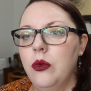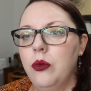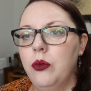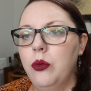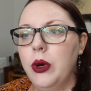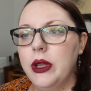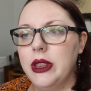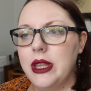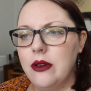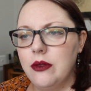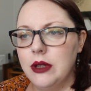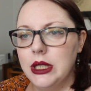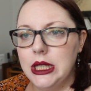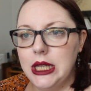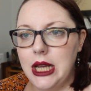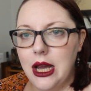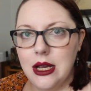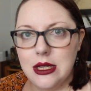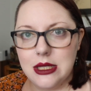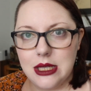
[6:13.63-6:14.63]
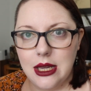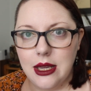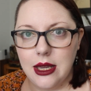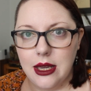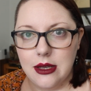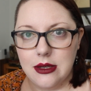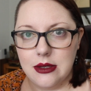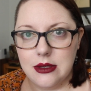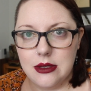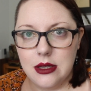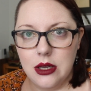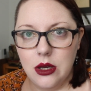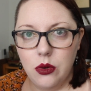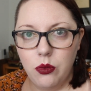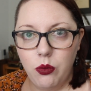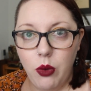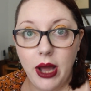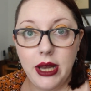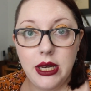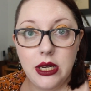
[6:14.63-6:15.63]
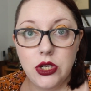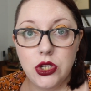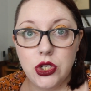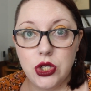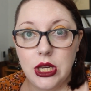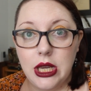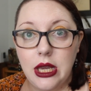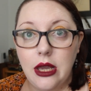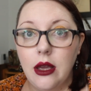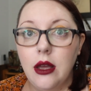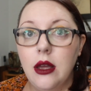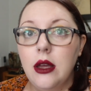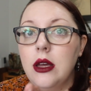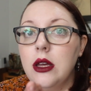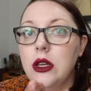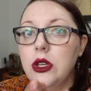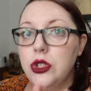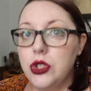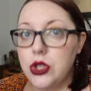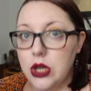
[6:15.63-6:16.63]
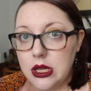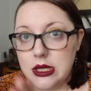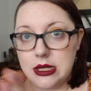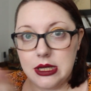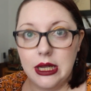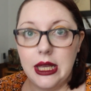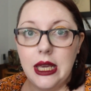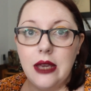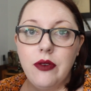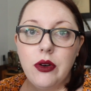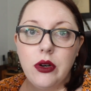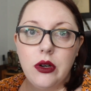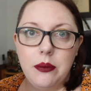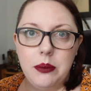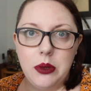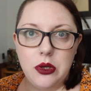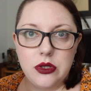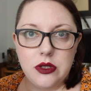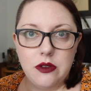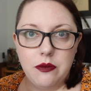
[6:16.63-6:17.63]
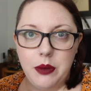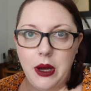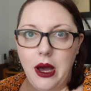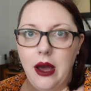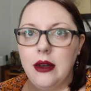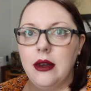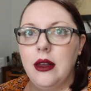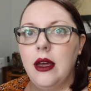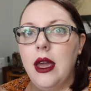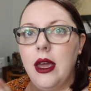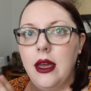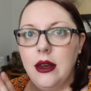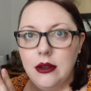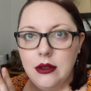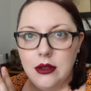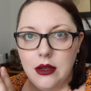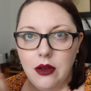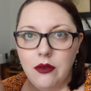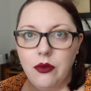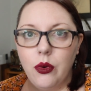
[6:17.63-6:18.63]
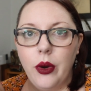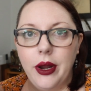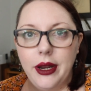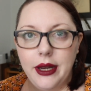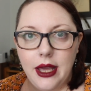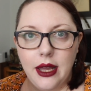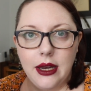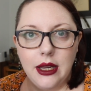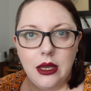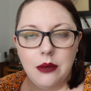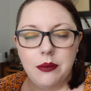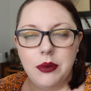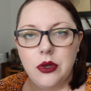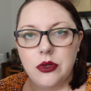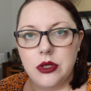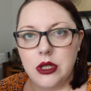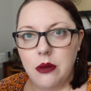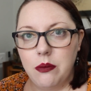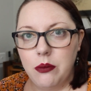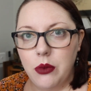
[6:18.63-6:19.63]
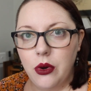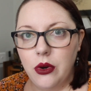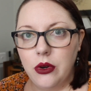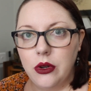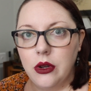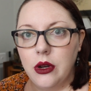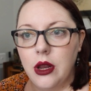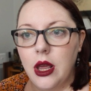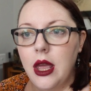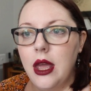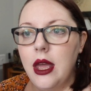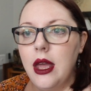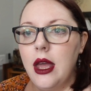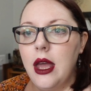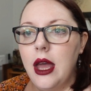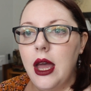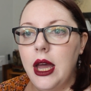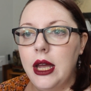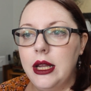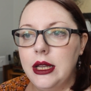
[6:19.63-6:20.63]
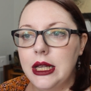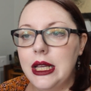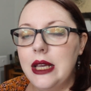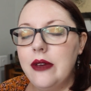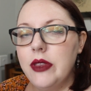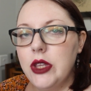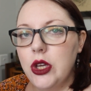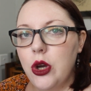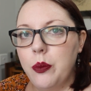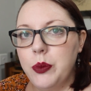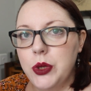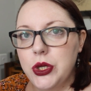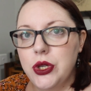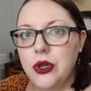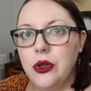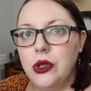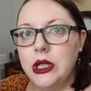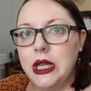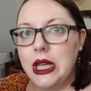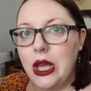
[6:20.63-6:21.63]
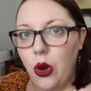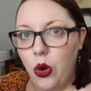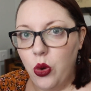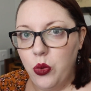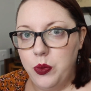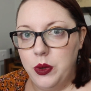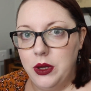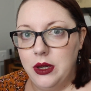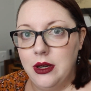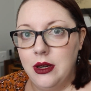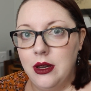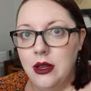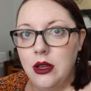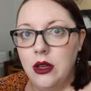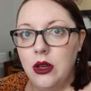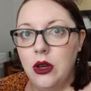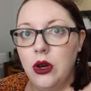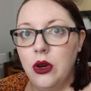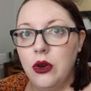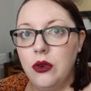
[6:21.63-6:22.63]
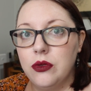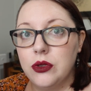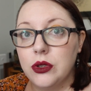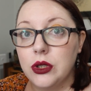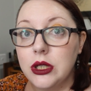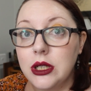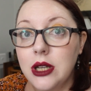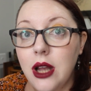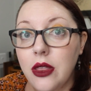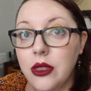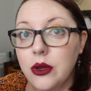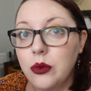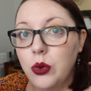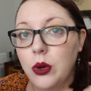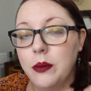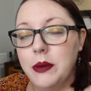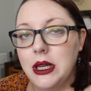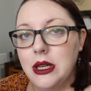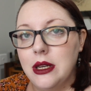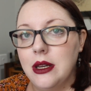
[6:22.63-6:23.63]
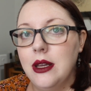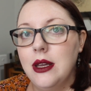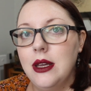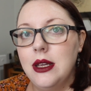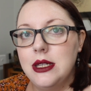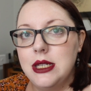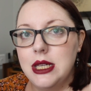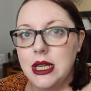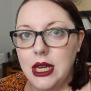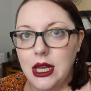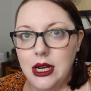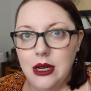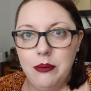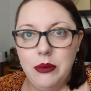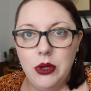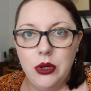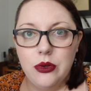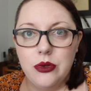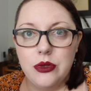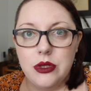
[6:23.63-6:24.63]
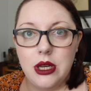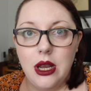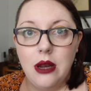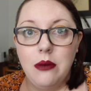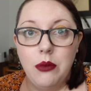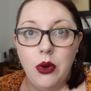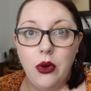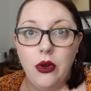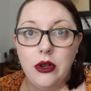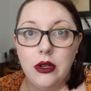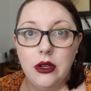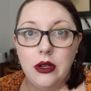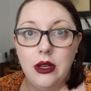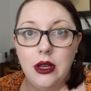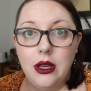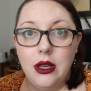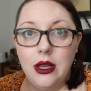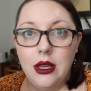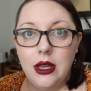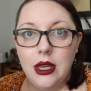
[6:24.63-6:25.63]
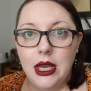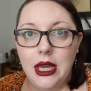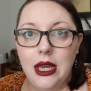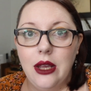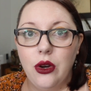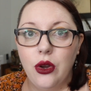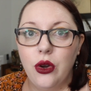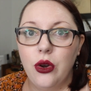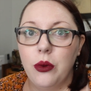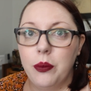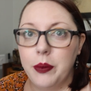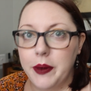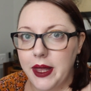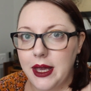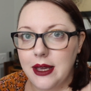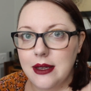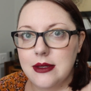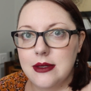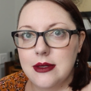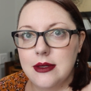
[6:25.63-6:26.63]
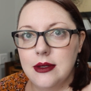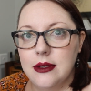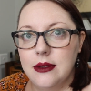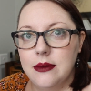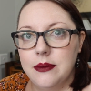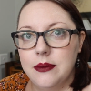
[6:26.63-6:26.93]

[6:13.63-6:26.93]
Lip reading: what they're really asking is, why didn't she just leave her abusive partner and avoid getting abused and murdered, and leave the opportunity open for another woman to get abused and murdered in her place?